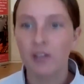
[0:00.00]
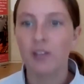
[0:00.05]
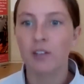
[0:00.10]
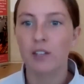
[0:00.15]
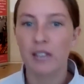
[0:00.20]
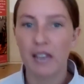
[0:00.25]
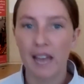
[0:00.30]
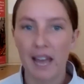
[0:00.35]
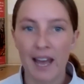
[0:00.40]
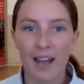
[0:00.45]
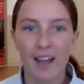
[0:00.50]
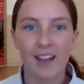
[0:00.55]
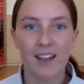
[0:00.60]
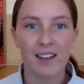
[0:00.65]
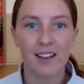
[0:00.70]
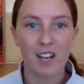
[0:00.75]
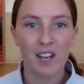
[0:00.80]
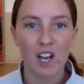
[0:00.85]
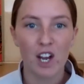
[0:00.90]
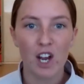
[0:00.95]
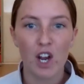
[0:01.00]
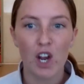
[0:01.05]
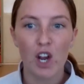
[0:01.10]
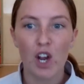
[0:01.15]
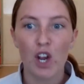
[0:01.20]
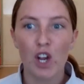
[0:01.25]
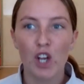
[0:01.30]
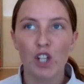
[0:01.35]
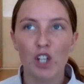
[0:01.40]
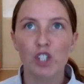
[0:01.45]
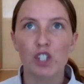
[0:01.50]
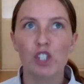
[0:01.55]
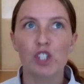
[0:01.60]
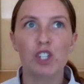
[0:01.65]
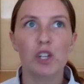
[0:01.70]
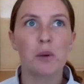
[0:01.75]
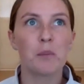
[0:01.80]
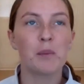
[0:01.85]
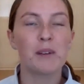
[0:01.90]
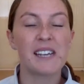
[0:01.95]
Yeah.
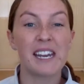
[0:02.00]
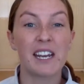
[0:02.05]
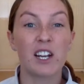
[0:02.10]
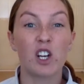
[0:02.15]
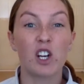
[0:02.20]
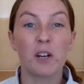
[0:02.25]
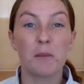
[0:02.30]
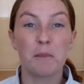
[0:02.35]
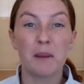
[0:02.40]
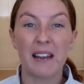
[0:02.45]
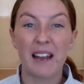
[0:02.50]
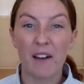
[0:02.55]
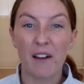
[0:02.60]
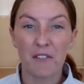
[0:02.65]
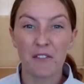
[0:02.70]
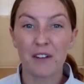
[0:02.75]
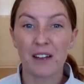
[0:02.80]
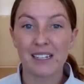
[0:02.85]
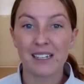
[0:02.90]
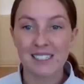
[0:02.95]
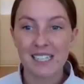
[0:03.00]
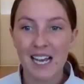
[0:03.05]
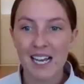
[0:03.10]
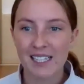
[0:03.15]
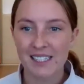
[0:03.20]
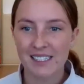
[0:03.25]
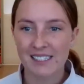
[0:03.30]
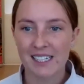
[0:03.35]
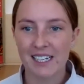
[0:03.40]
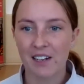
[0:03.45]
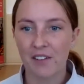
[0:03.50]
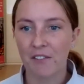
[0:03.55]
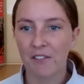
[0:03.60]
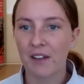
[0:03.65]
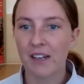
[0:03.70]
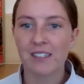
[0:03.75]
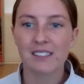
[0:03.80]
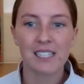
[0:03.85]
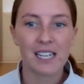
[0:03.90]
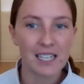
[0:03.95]
Somebody could be a fantastic,
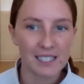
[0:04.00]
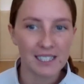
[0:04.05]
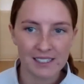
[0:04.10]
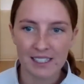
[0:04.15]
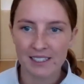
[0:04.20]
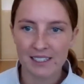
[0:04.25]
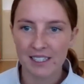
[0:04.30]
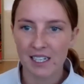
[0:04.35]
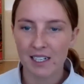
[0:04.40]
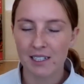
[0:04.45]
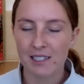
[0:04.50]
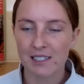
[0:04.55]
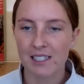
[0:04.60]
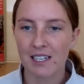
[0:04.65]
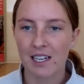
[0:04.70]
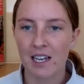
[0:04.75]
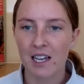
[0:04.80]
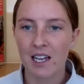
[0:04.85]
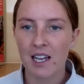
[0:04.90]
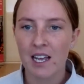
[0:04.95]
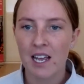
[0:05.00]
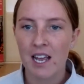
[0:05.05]
fantastic dancer,